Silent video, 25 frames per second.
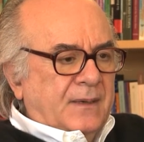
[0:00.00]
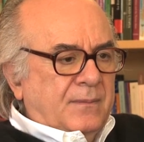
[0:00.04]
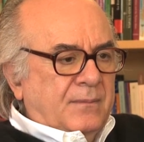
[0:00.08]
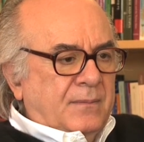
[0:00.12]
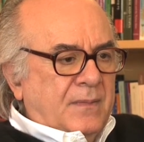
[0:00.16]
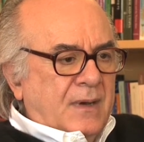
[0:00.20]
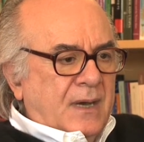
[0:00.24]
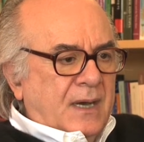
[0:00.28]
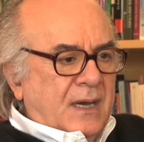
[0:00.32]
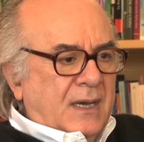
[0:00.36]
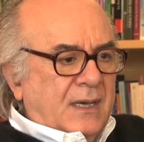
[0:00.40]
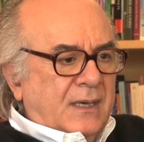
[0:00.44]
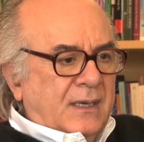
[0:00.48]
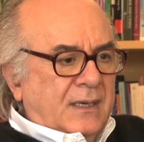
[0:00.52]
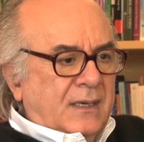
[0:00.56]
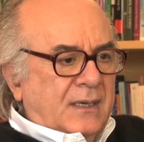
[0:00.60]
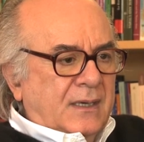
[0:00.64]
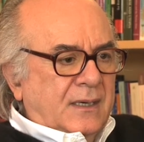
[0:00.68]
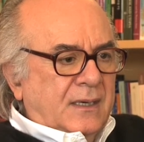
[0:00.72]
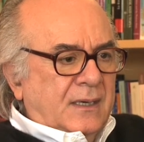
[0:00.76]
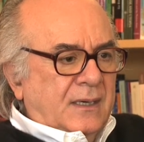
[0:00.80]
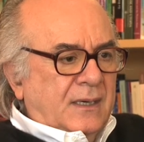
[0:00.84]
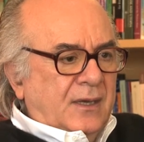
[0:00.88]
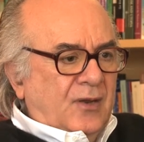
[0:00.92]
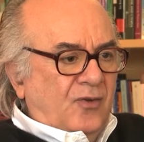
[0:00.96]

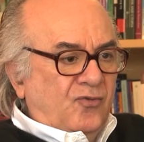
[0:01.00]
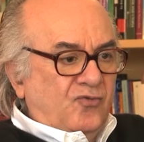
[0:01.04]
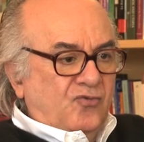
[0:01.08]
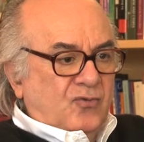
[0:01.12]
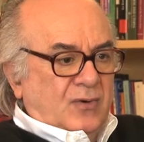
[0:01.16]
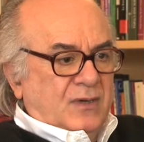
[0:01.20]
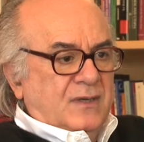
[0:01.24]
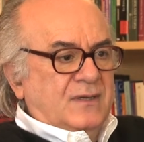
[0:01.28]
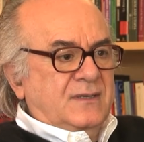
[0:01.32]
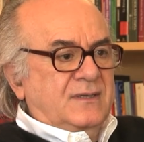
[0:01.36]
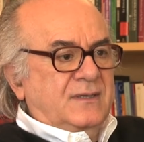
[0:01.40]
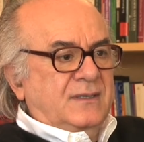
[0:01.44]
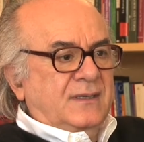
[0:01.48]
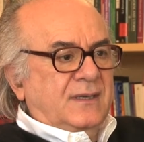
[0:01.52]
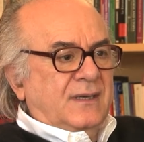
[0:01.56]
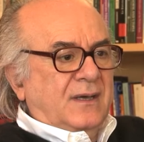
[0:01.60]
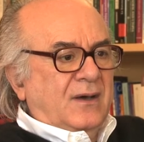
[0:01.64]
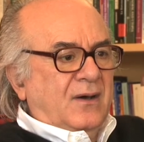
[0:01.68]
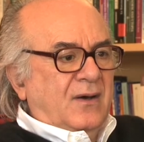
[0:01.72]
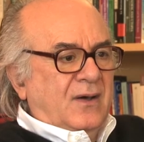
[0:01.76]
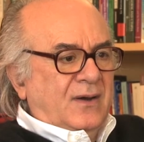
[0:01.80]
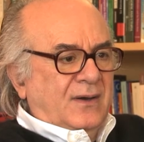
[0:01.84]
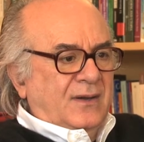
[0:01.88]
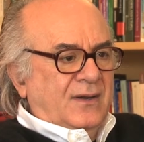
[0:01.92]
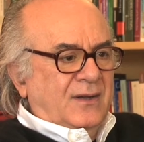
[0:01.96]
My interest
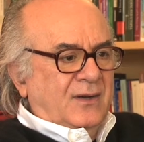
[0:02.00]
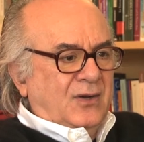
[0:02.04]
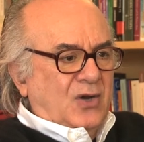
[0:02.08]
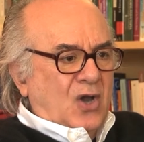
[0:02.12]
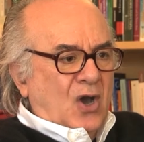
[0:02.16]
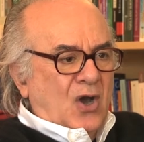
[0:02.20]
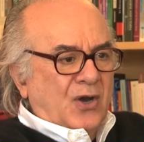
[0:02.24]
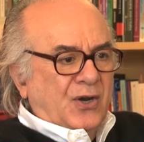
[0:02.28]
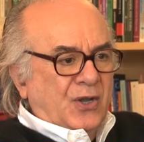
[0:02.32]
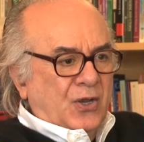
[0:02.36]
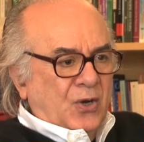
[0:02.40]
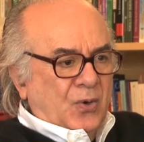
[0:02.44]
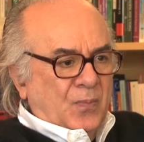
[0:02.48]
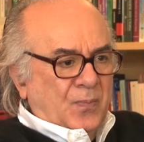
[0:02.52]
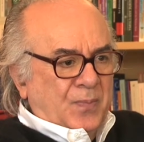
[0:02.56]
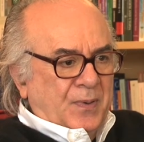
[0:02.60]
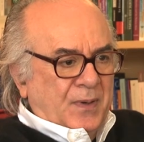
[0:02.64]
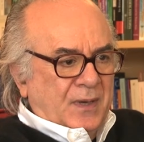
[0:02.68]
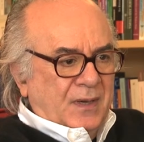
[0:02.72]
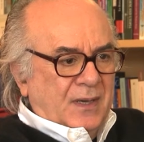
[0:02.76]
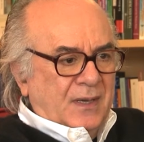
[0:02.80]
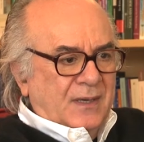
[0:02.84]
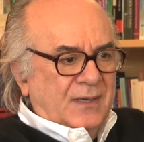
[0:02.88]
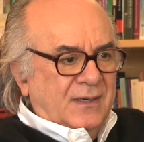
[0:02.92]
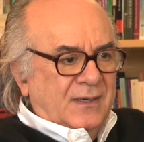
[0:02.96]
on
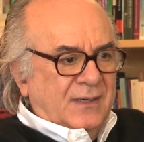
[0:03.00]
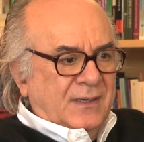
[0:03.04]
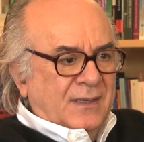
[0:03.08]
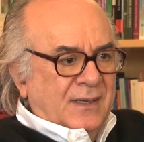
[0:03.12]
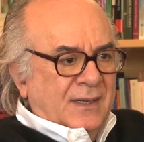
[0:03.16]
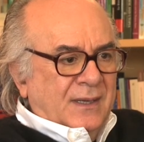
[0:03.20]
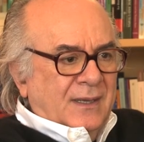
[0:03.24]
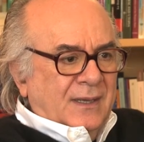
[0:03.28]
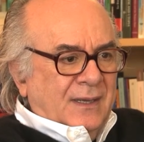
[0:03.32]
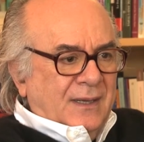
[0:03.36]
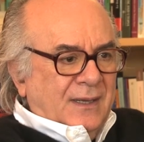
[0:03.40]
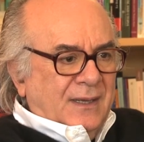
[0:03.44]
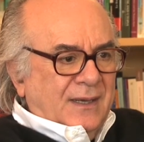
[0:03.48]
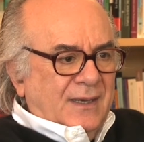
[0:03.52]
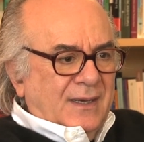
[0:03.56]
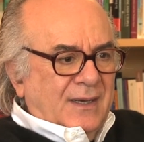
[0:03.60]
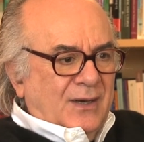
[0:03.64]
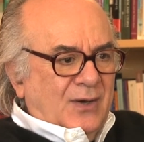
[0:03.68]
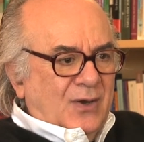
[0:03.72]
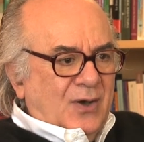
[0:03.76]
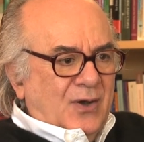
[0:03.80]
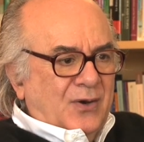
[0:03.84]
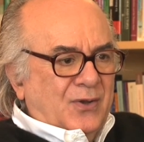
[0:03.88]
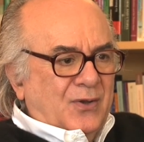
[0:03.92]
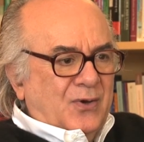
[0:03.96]
non-European and
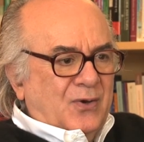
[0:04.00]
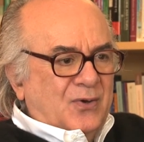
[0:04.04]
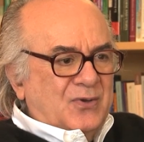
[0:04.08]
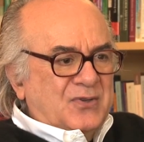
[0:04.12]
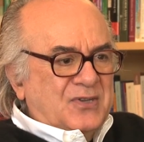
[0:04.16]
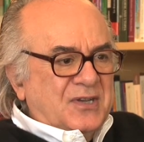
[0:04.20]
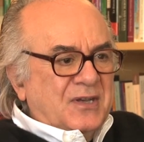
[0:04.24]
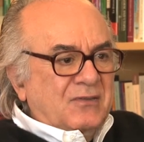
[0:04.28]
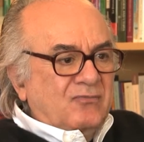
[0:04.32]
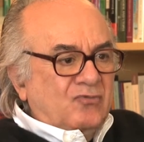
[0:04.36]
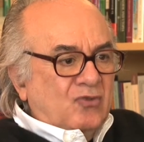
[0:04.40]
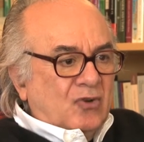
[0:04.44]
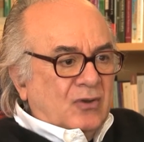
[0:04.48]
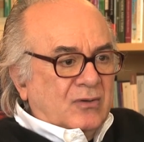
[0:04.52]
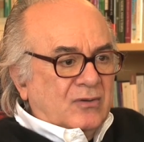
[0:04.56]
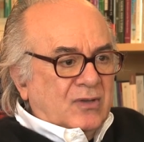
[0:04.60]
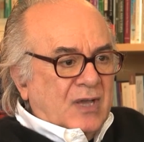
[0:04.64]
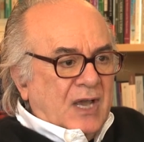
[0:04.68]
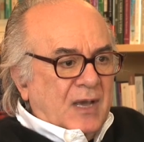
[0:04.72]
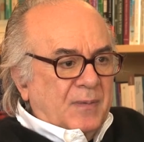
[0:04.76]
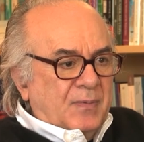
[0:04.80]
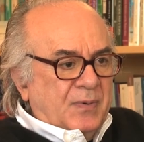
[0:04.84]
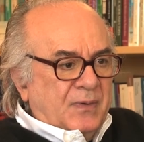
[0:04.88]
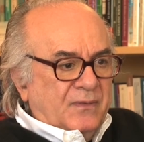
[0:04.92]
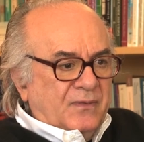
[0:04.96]
non-Eurocentric
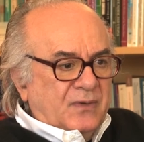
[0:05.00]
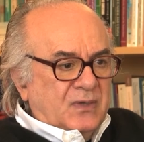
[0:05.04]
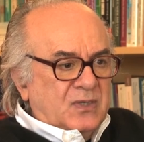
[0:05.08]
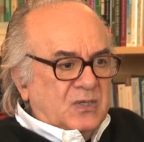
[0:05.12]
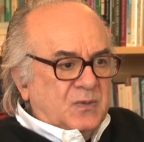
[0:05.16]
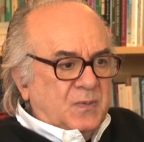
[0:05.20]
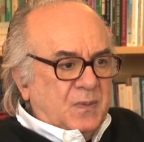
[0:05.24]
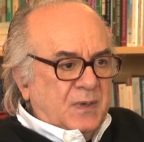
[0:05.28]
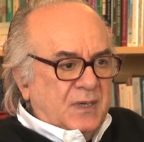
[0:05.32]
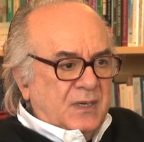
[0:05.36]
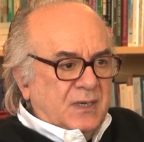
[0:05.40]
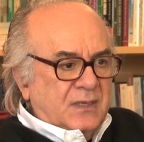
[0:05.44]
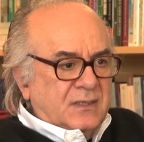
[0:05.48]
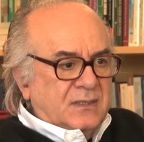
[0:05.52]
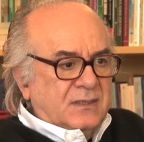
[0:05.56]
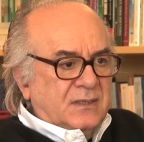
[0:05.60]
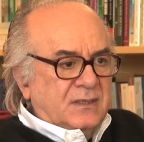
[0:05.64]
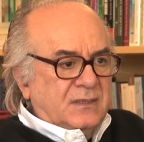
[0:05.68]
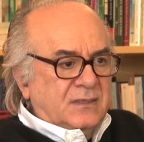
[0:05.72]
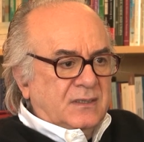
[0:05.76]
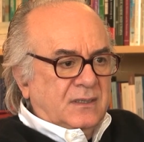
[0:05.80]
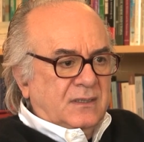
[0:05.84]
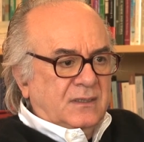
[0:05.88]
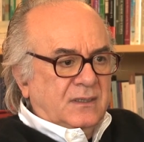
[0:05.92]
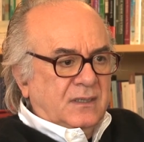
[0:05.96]
type of
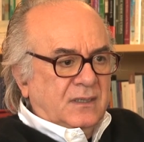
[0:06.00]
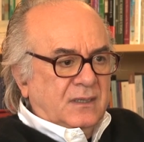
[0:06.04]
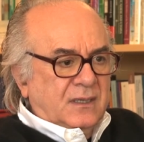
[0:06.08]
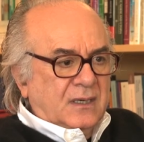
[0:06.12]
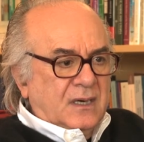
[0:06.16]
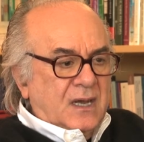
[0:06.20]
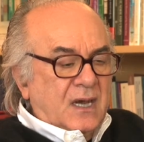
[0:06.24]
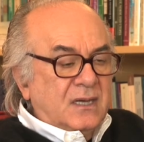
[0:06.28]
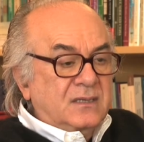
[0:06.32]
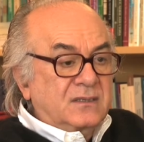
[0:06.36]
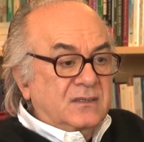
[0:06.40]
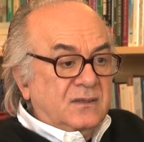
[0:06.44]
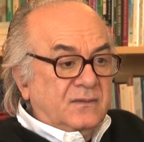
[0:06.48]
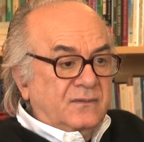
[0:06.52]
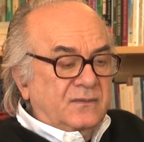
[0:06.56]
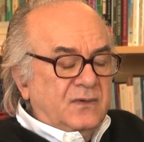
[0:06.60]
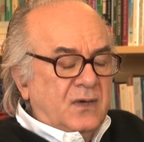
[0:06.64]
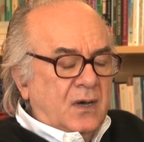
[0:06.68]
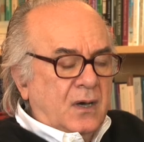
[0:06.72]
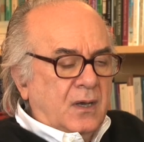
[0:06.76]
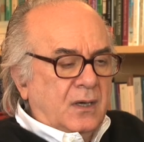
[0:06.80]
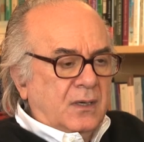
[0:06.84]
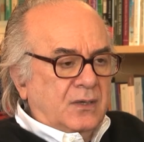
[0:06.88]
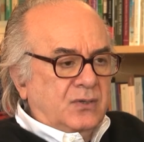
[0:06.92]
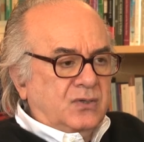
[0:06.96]
experiences and other kinds of
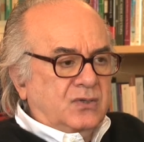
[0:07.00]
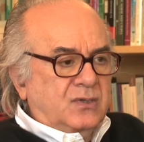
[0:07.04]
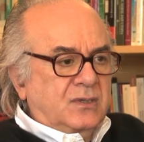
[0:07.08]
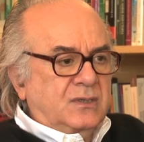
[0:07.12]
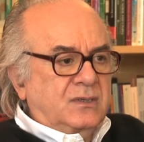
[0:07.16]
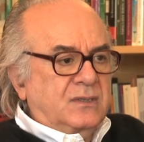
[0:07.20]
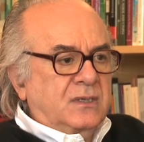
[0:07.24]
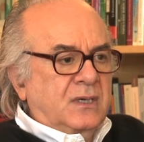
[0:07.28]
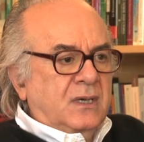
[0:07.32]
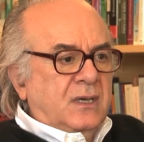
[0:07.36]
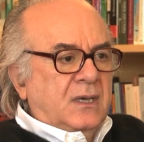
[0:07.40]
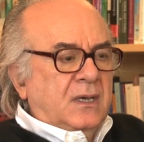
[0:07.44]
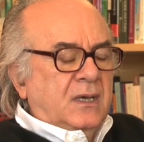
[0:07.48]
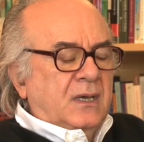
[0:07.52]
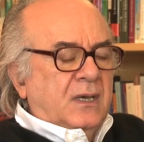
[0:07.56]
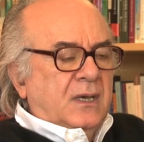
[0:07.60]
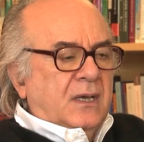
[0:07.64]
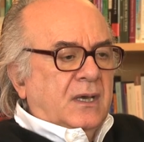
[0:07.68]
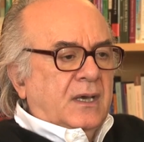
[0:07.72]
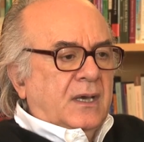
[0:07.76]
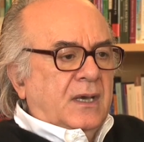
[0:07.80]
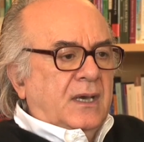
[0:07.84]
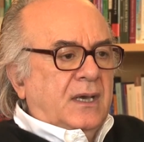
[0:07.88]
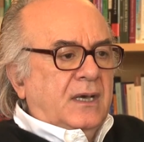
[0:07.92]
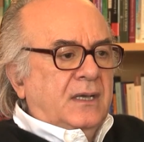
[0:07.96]
knowledges.
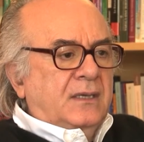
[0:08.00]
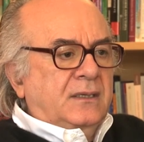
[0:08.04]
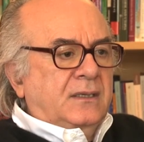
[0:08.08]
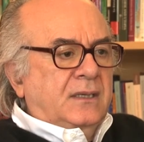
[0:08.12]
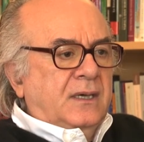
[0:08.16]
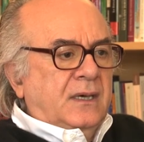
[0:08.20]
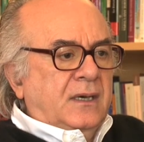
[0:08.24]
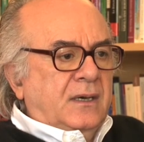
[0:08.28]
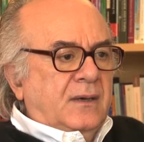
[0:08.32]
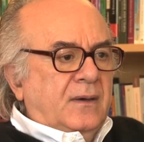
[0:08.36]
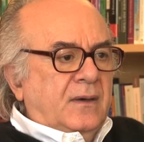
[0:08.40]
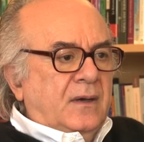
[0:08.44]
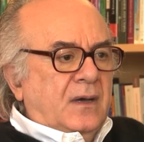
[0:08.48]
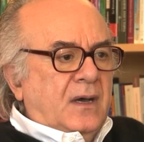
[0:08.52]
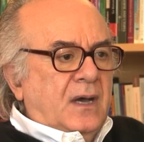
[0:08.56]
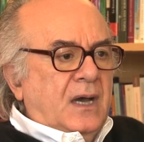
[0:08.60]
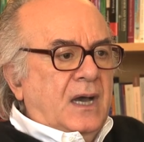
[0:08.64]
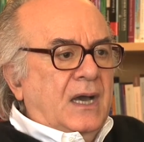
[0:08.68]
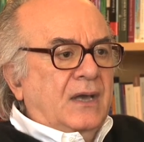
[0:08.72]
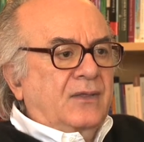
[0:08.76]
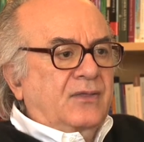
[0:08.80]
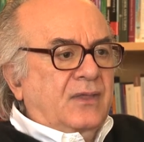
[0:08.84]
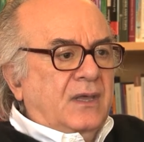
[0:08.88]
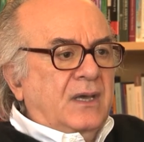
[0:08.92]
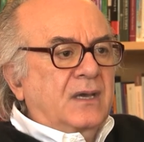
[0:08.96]
And
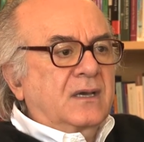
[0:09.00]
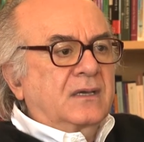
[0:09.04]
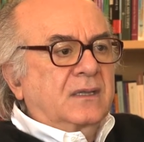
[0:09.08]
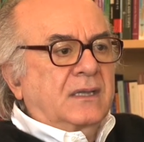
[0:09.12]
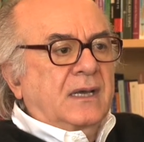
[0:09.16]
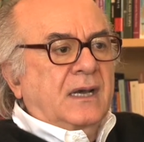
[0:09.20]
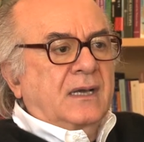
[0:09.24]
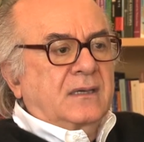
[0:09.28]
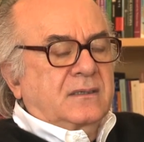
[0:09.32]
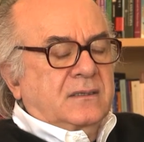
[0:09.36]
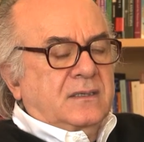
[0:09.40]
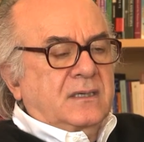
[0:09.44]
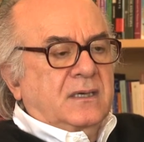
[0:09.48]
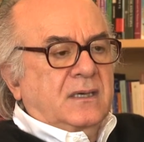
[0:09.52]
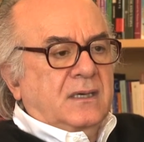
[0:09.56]
I think that